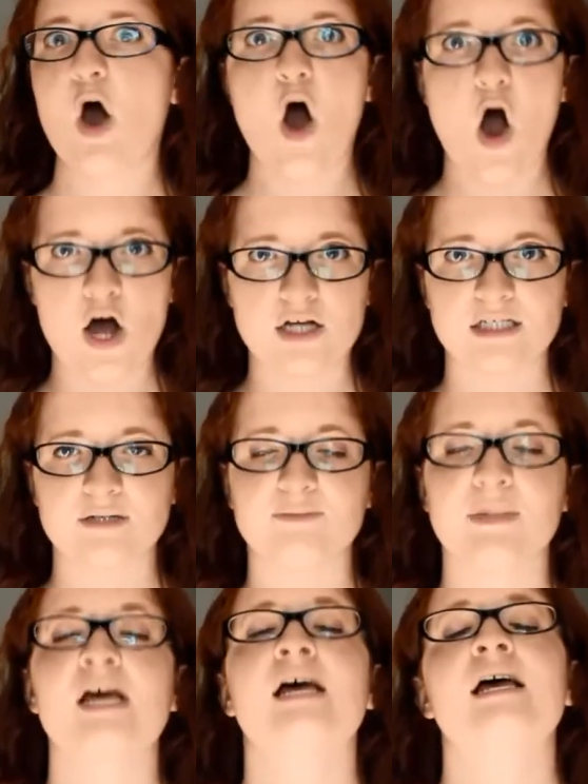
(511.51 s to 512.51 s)
Awesome.
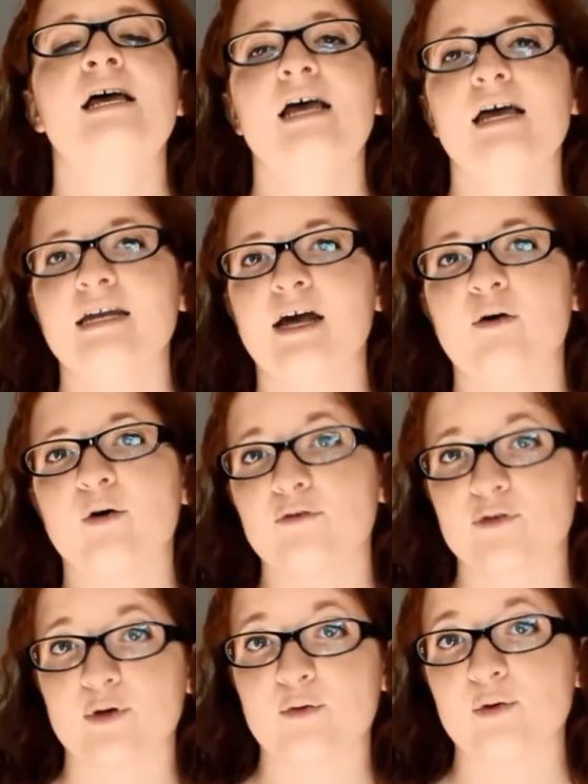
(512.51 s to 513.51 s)
Now, over
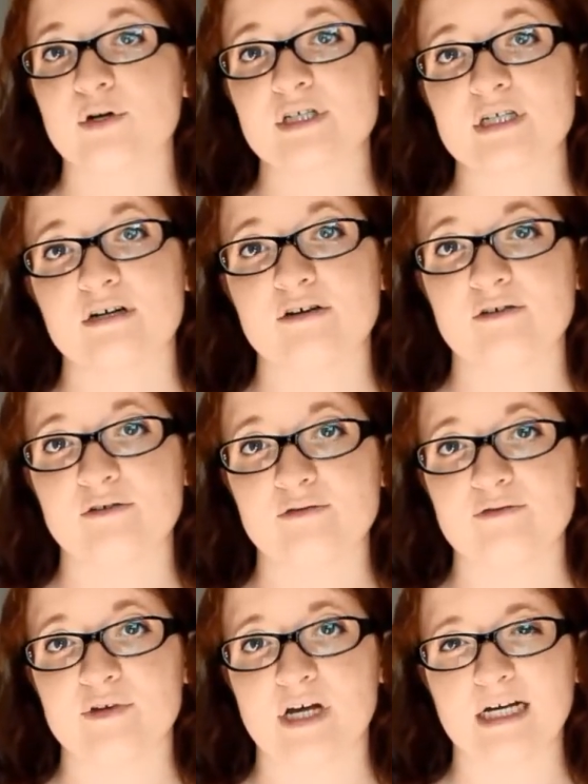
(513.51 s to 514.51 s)
the course
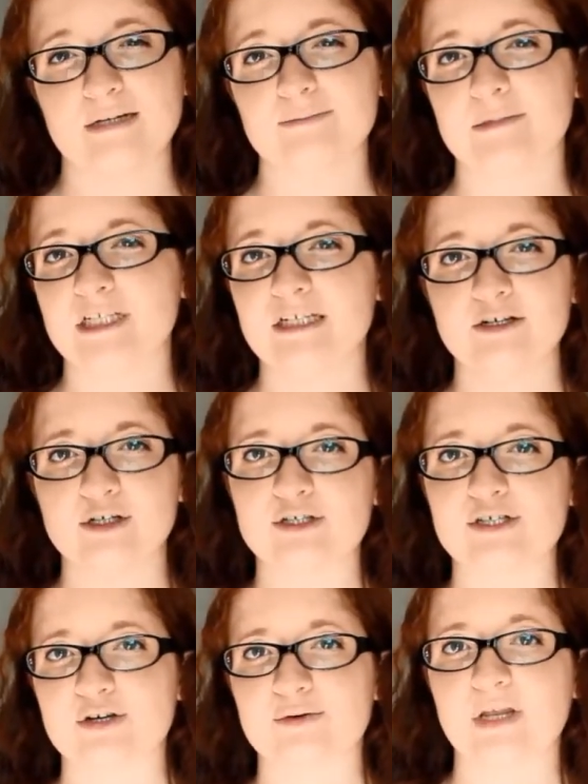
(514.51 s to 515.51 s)
of the year or
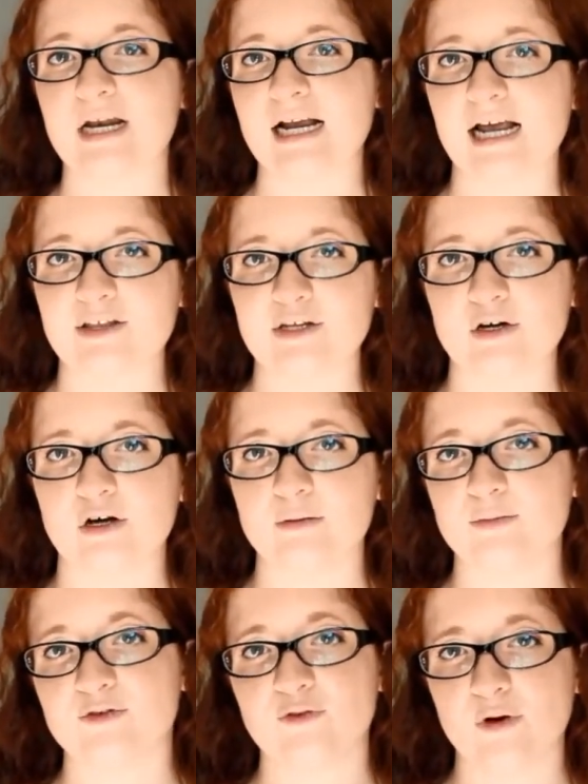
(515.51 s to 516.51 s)
so that I had the card
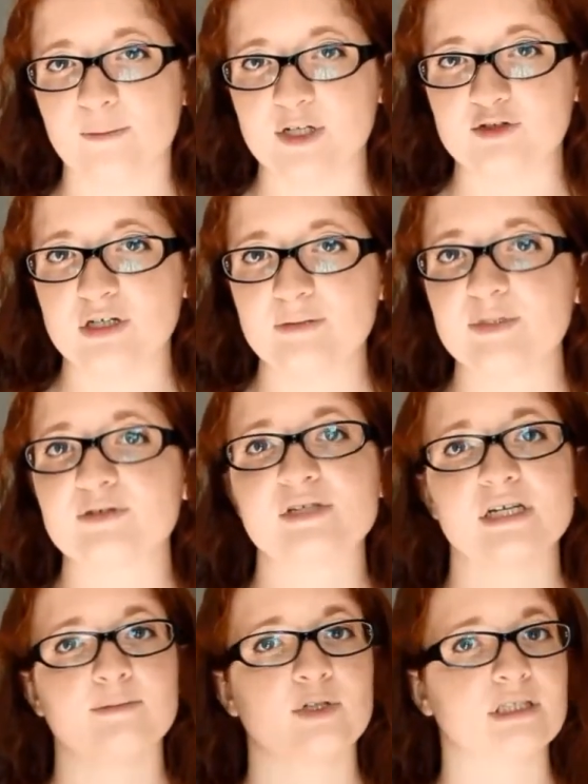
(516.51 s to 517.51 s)
before my trip, I was
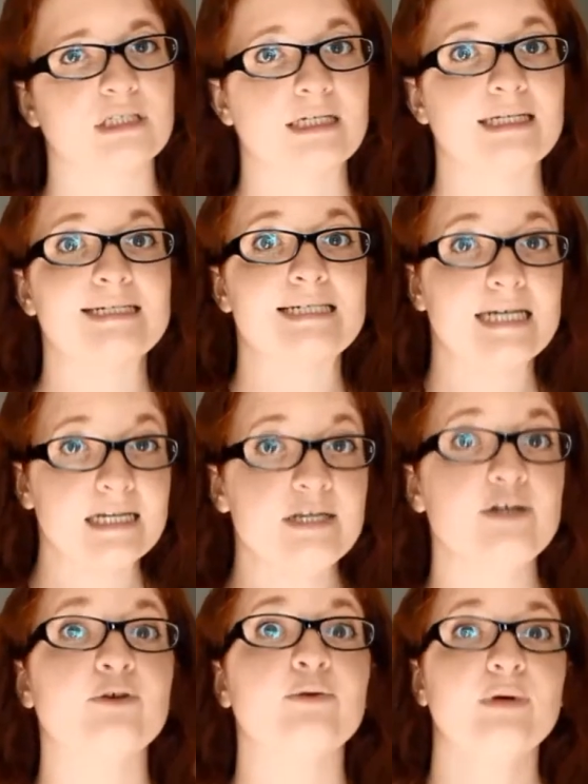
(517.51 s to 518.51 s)
able to
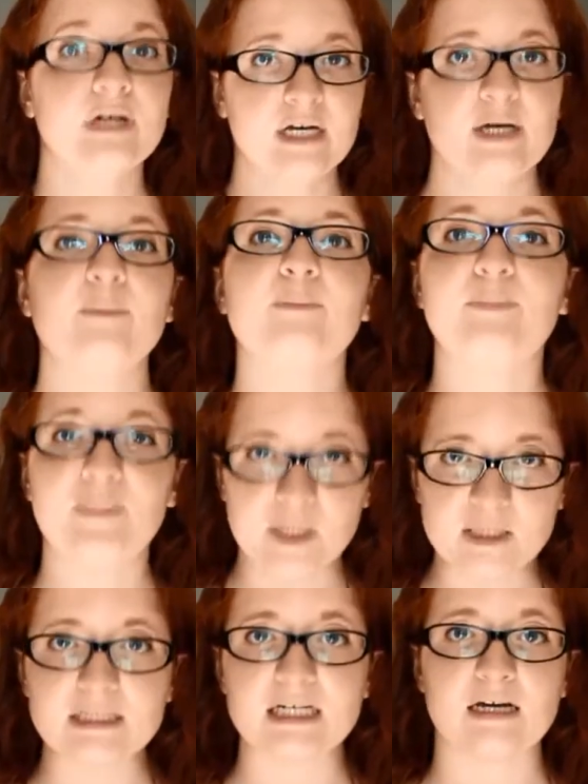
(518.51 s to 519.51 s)
continue
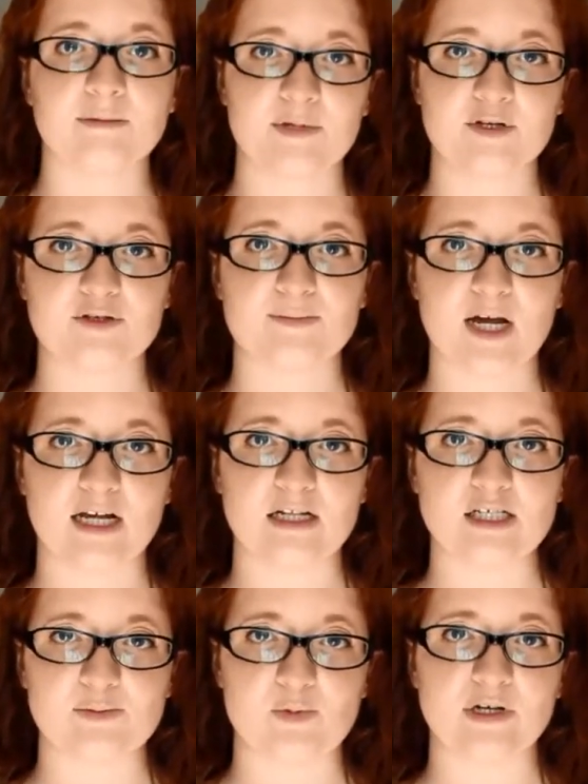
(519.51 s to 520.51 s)
building up those
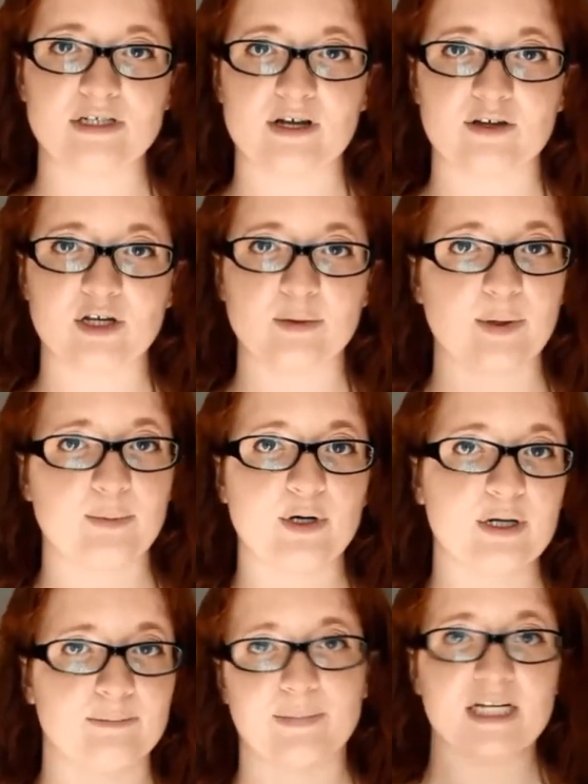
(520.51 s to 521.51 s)
mileage points on there by
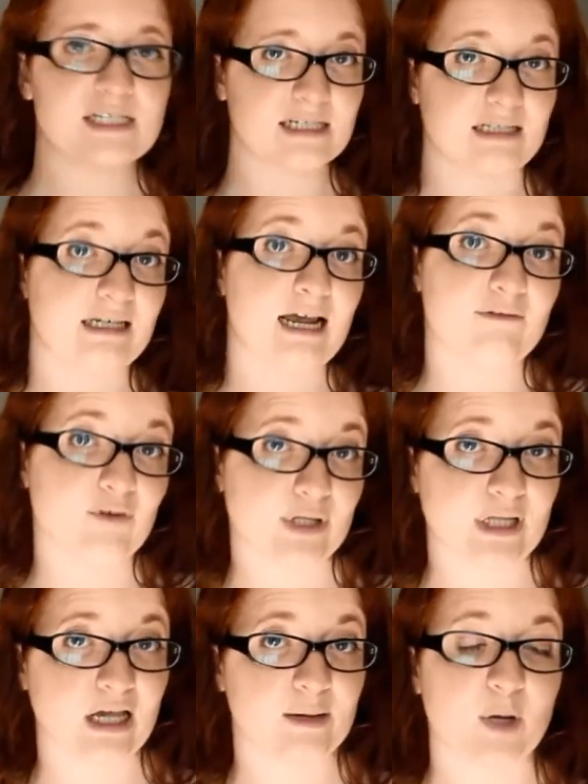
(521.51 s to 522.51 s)
putting basically
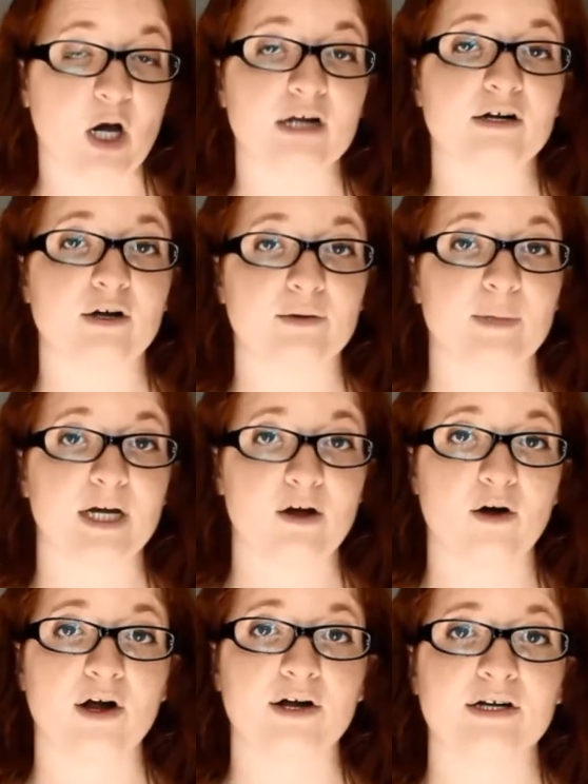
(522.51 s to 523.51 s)
everything I bought on my
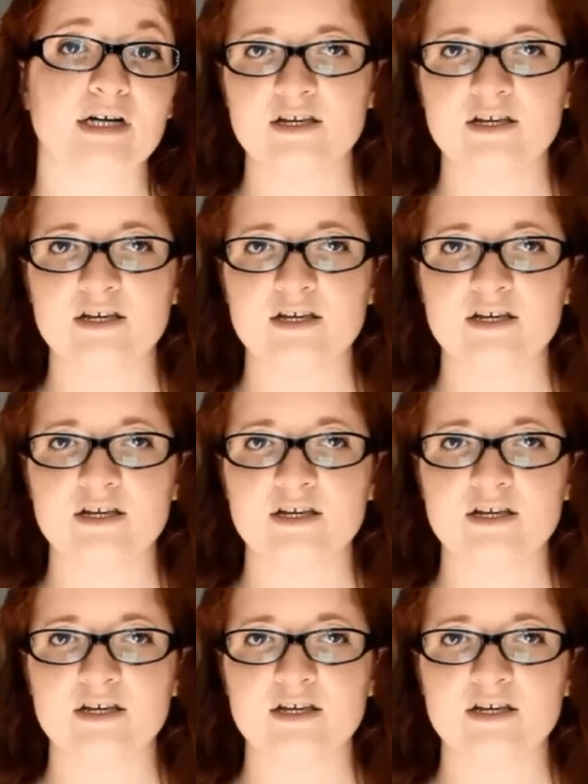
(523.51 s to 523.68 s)
card.